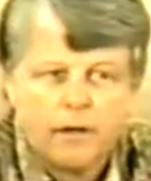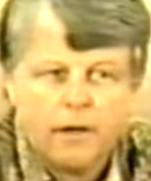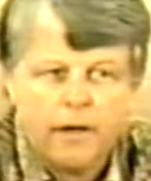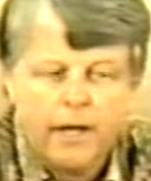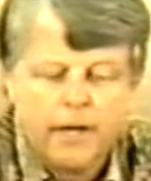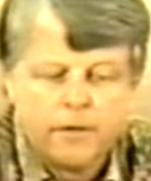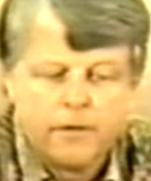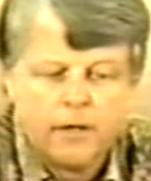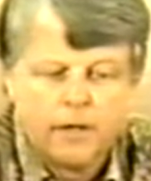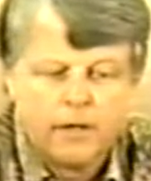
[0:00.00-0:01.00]

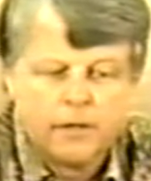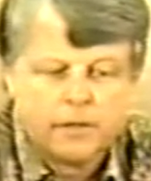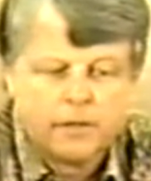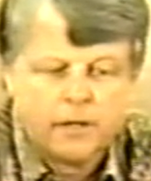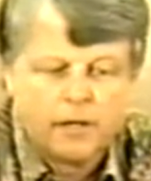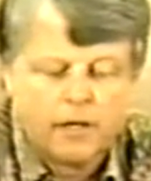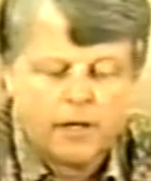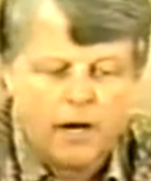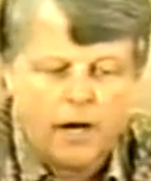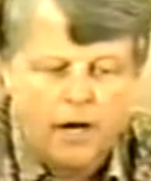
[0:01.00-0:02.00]
and uh,
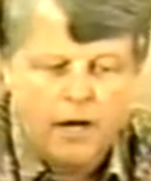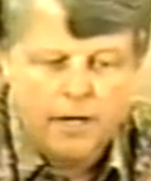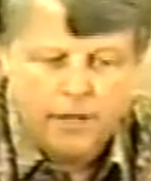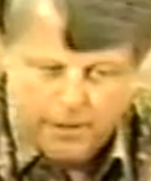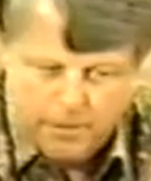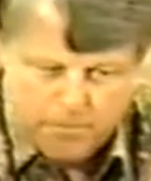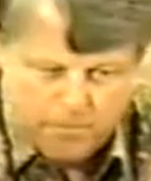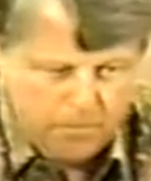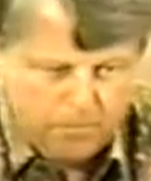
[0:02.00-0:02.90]
I am